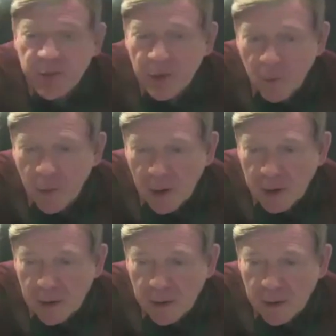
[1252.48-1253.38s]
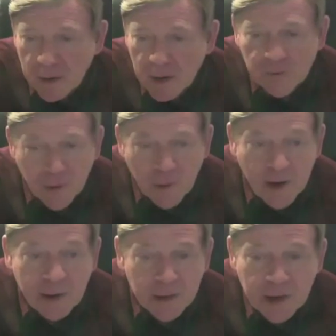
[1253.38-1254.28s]
be a 1. And if we're in a
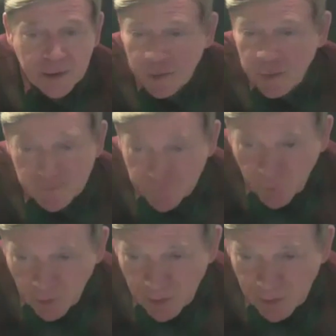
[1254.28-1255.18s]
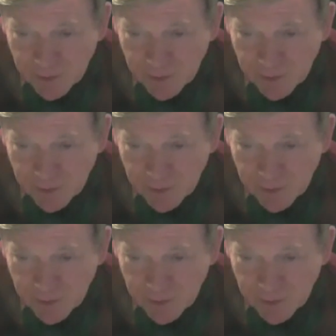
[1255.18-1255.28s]
minor key, it could be a 4.